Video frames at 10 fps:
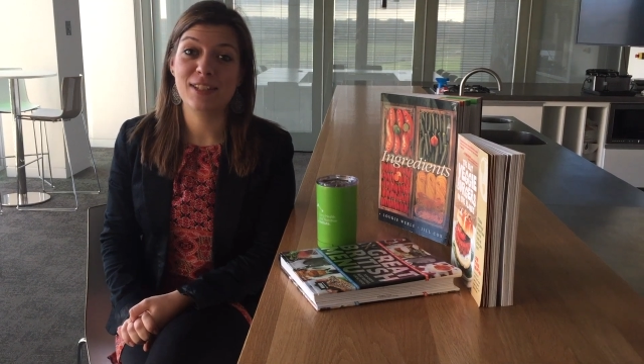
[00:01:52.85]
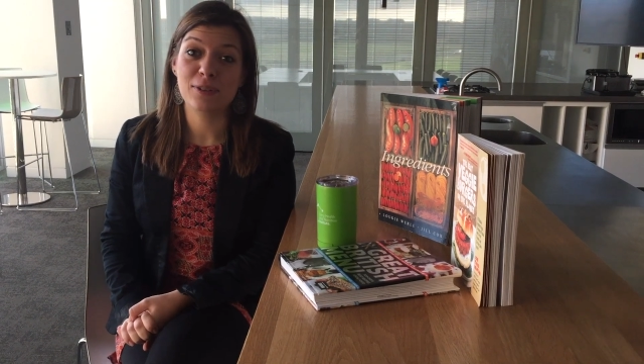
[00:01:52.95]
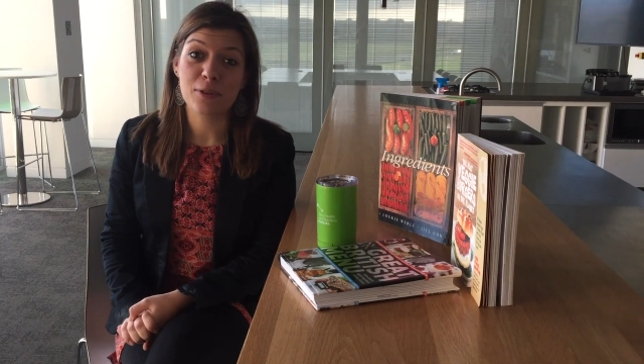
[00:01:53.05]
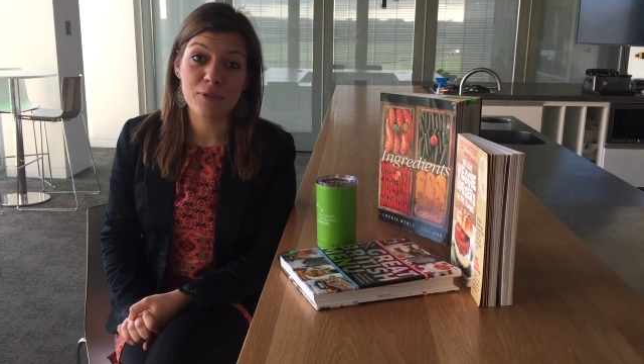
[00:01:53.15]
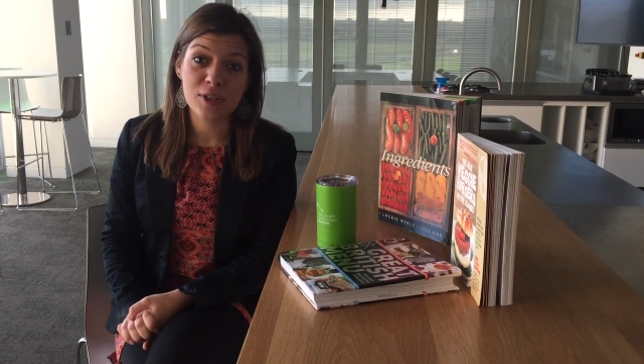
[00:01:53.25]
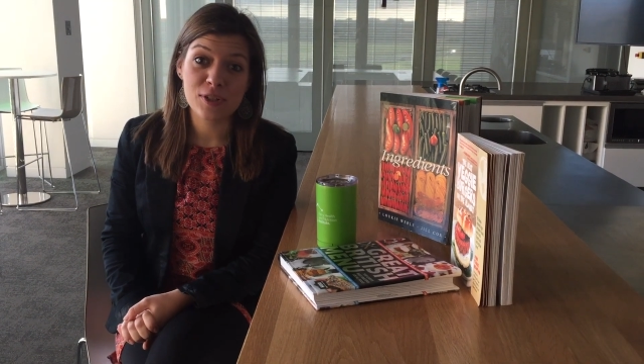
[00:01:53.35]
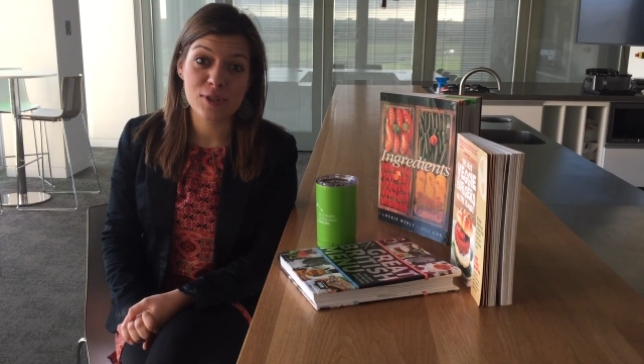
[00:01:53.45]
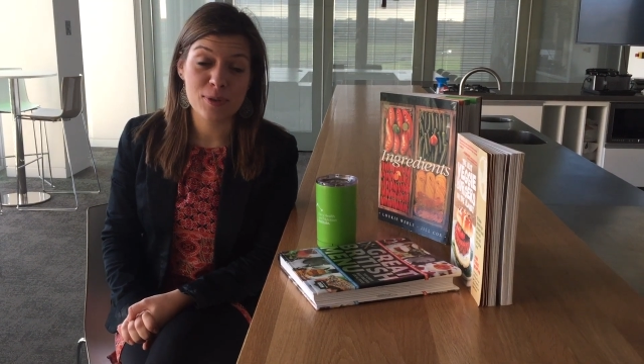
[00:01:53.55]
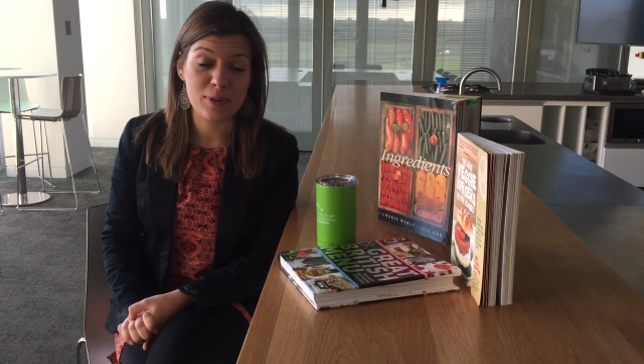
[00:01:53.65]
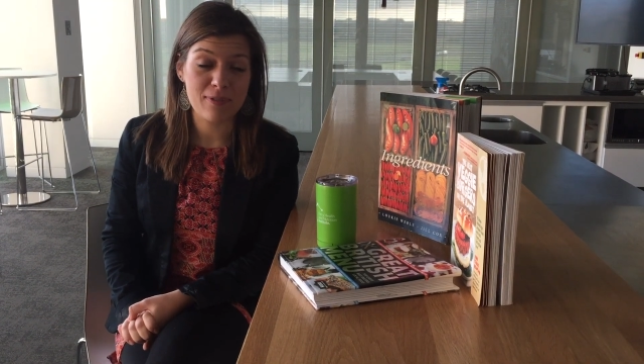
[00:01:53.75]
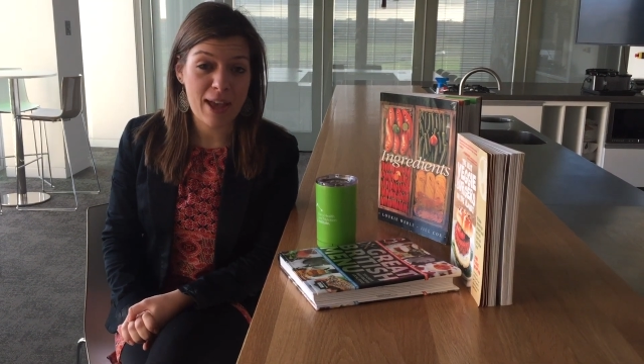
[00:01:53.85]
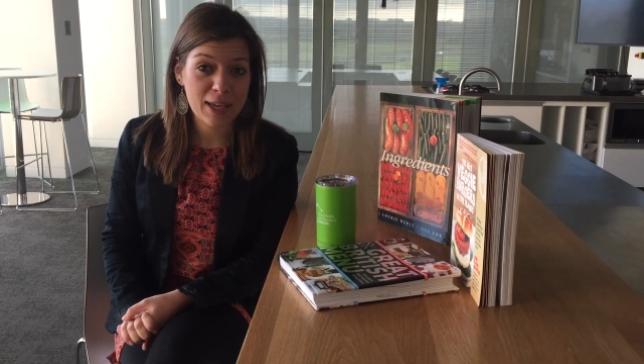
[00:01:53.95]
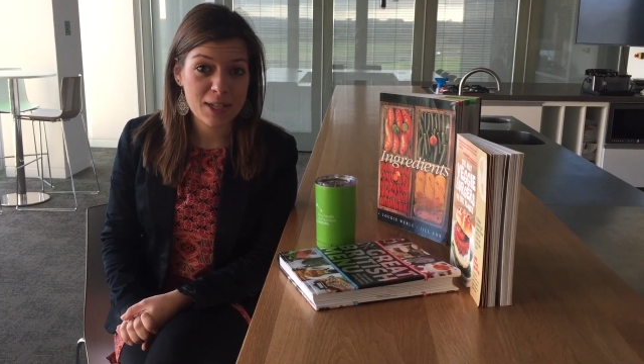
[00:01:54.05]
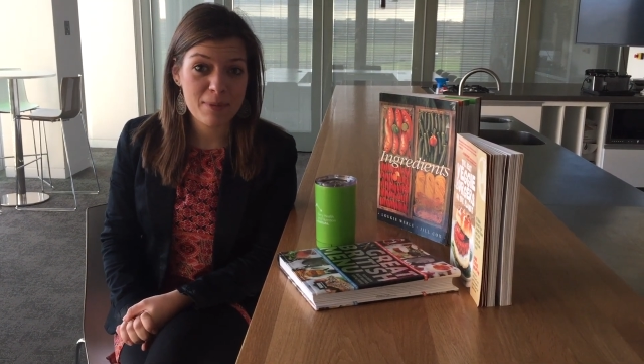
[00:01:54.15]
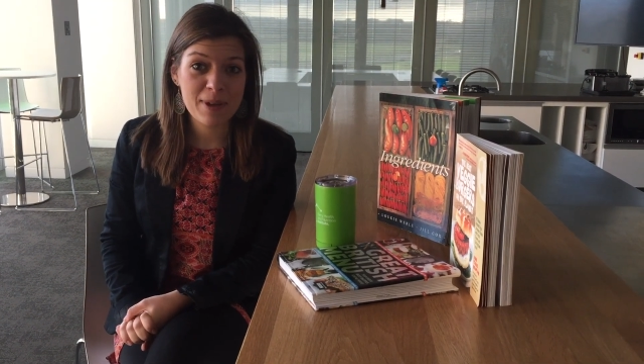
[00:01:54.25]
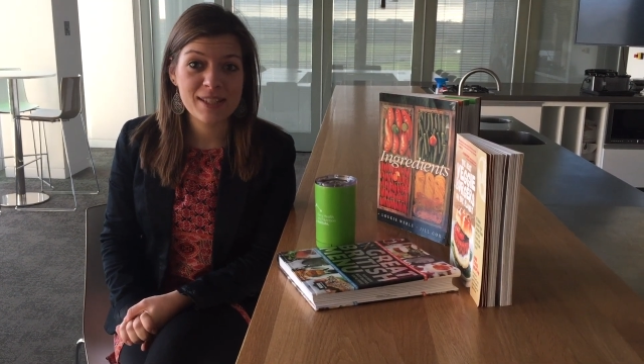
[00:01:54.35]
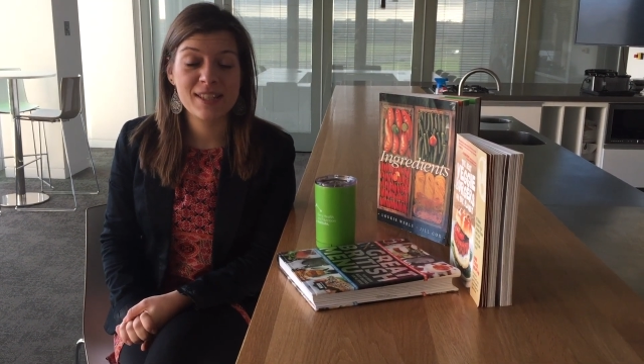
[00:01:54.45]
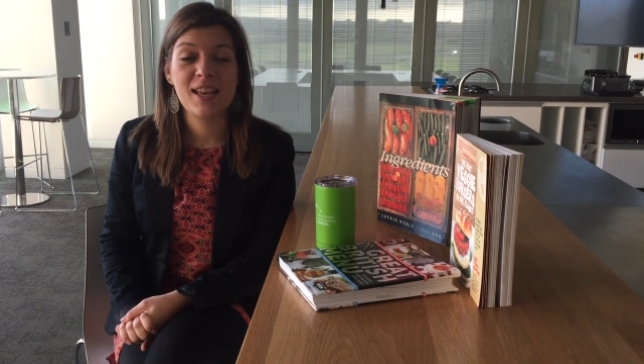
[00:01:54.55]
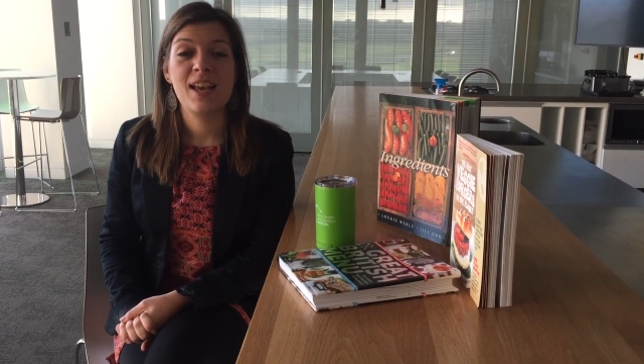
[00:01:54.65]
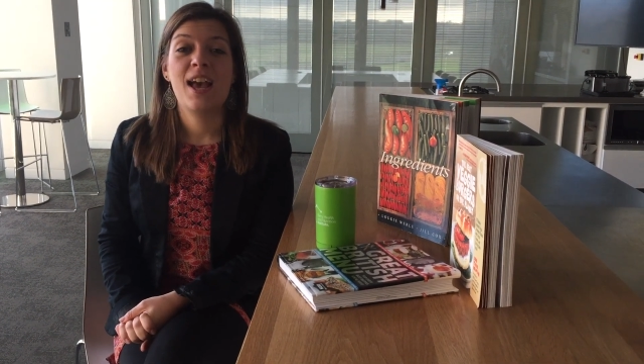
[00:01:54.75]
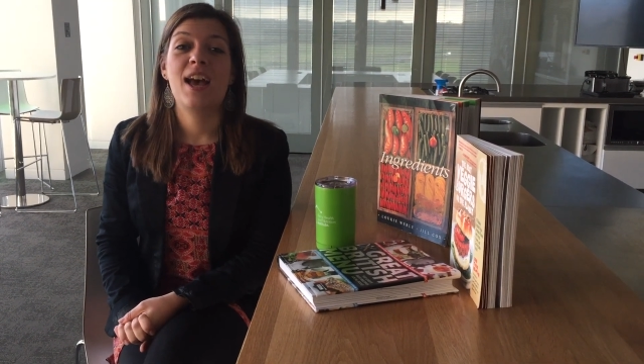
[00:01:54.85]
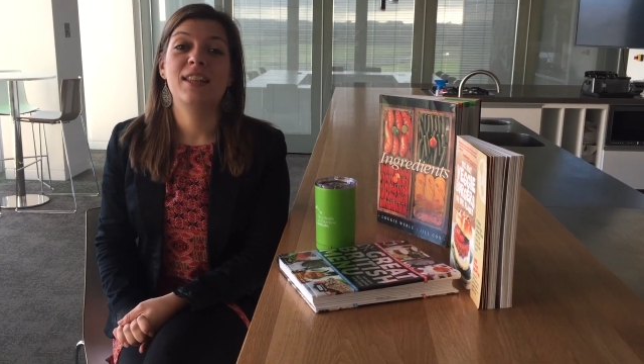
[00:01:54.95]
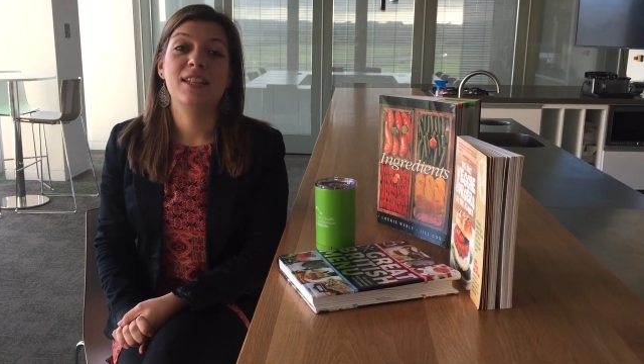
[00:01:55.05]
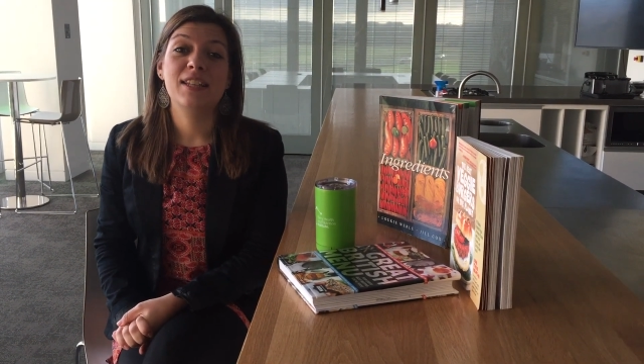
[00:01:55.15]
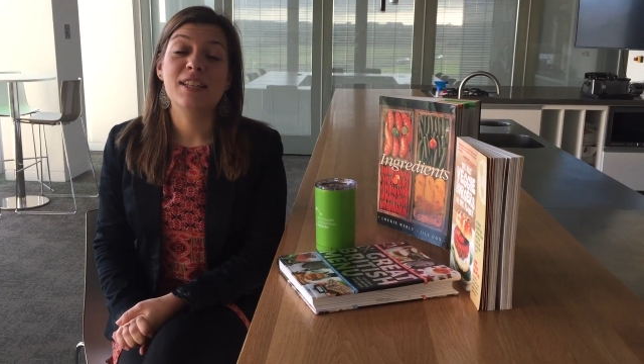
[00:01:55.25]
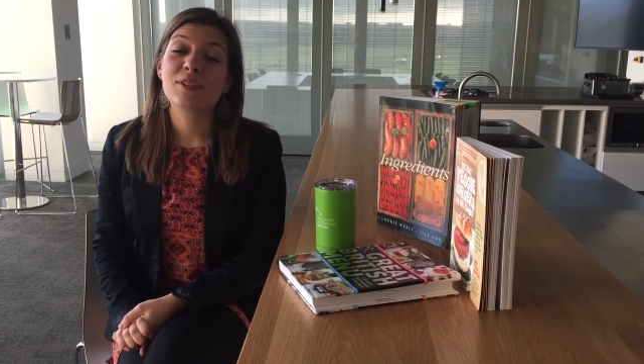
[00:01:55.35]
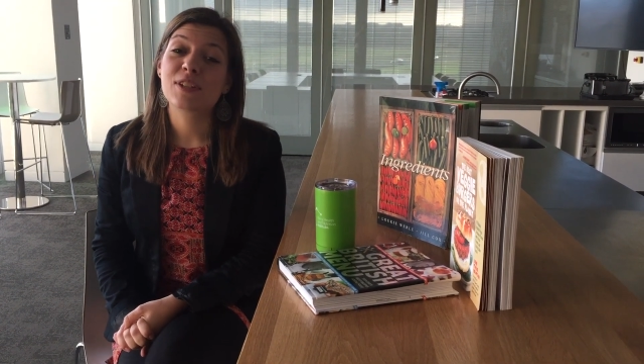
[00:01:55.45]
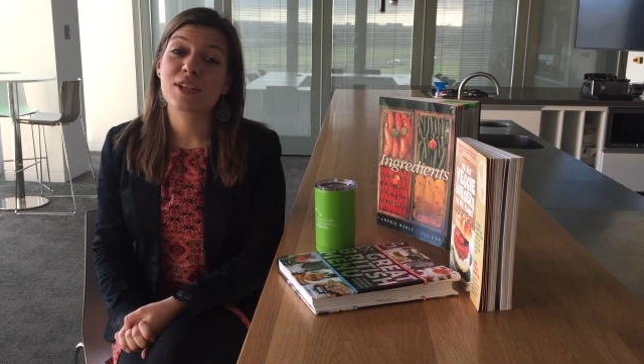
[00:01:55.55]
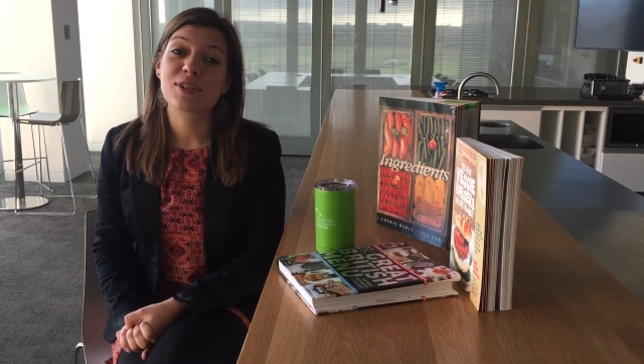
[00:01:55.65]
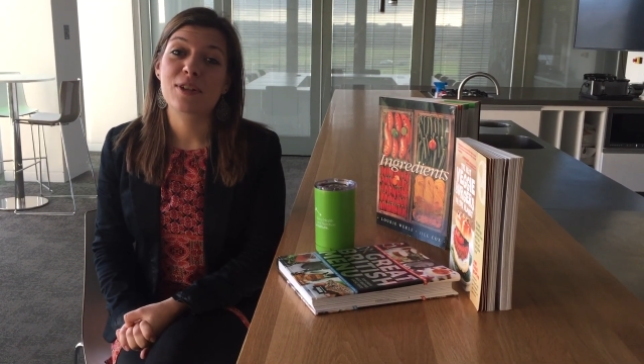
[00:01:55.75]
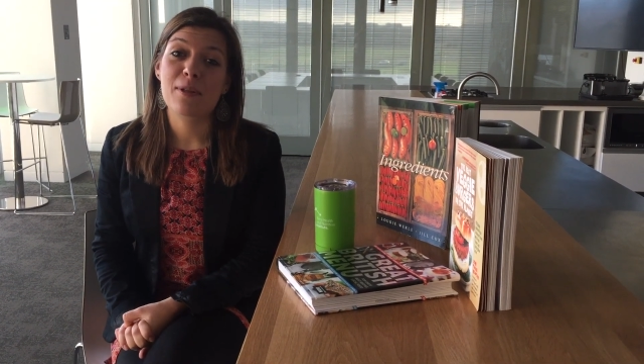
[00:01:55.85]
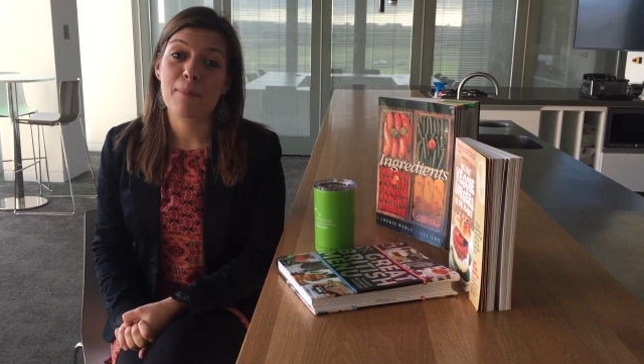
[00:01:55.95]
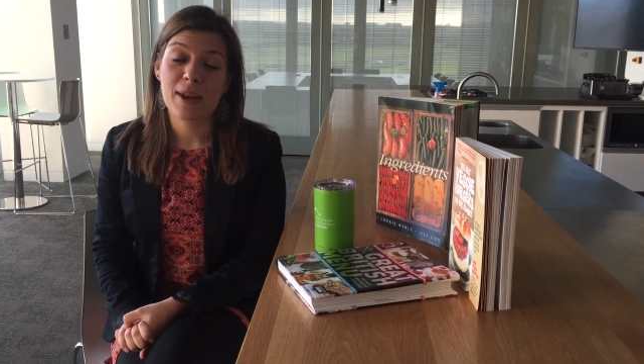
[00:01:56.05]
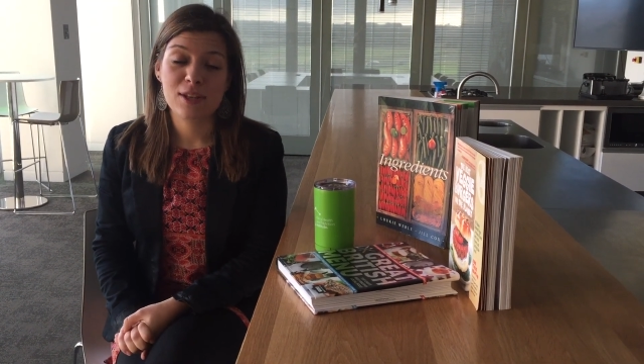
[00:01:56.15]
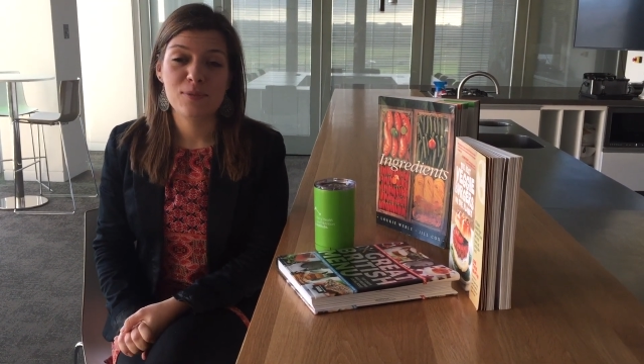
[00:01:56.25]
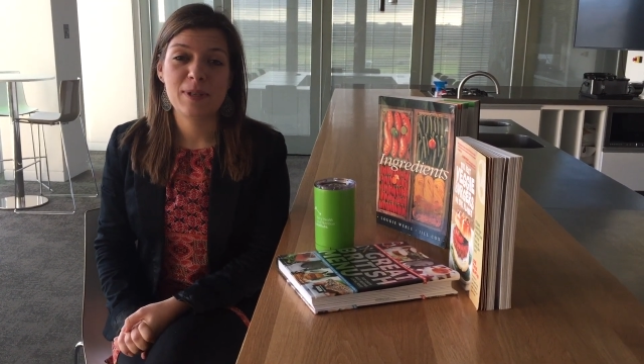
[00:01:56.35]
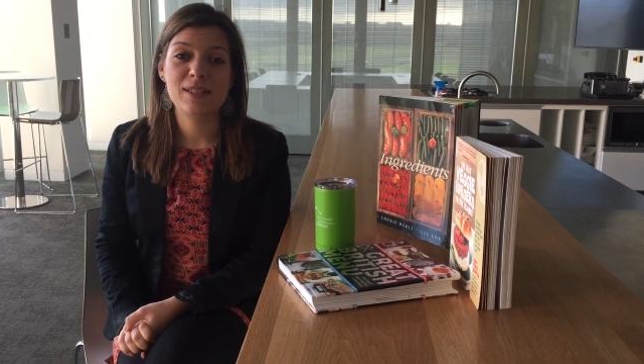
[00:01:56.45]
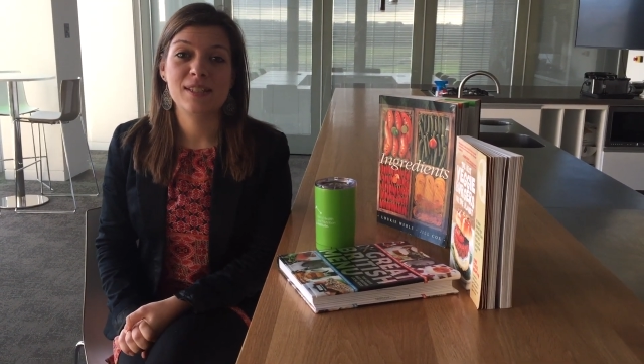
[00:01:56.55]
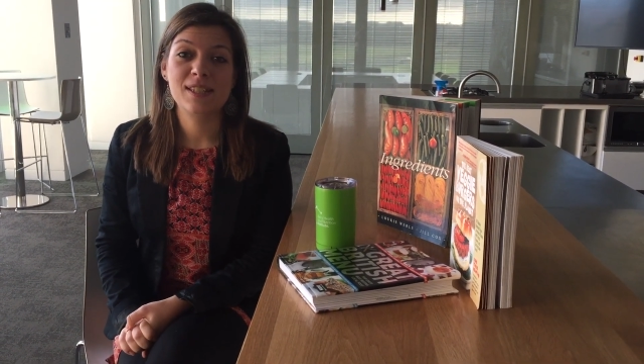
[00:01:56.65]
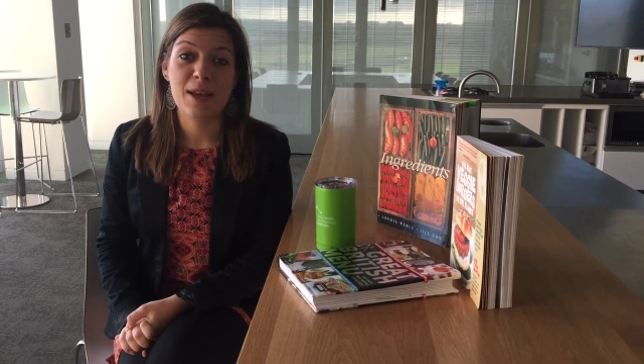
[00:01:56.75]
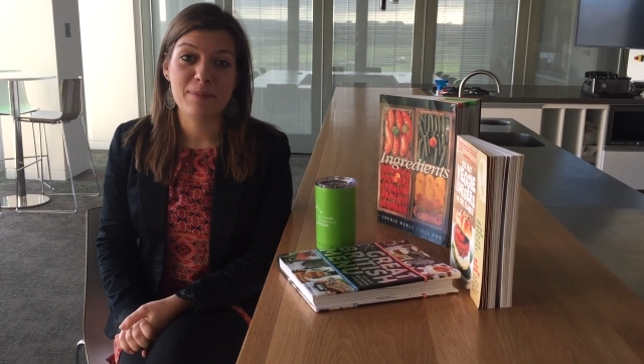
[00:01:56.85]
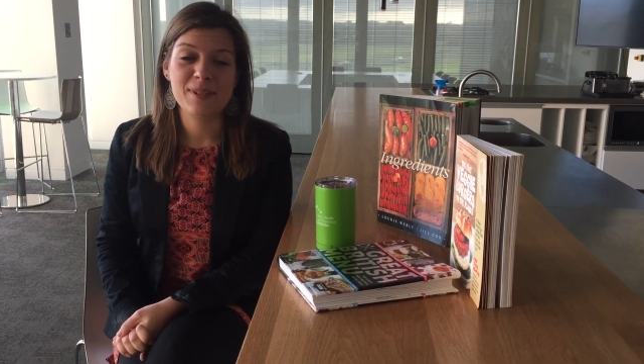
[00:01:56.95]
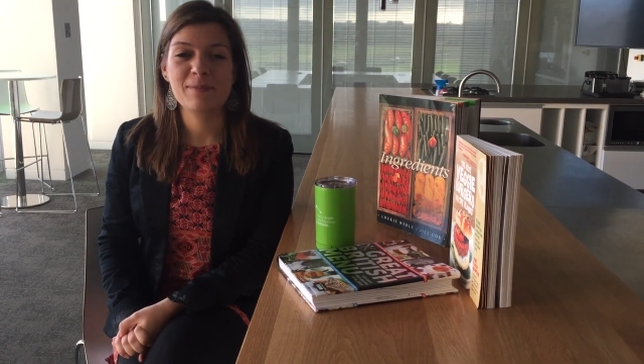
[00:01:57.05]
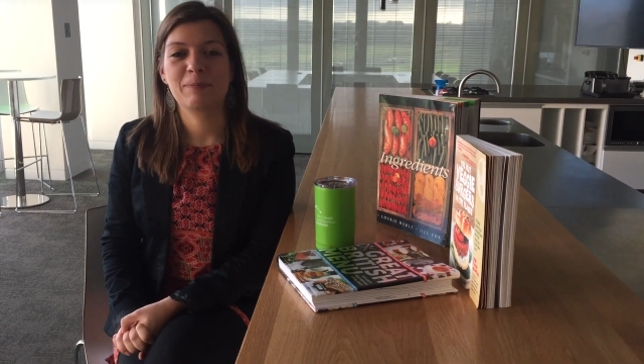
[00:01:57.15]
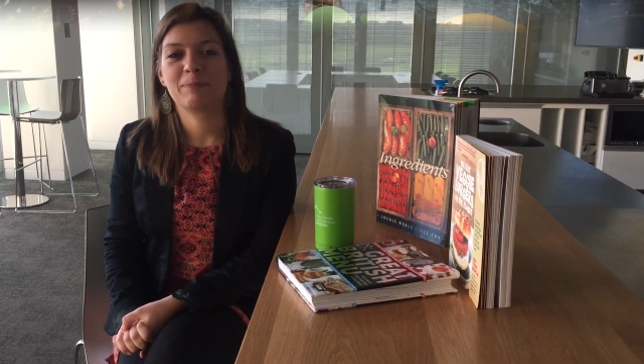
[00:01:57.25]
the Norwegian School of Economics, and I did international management SEMS.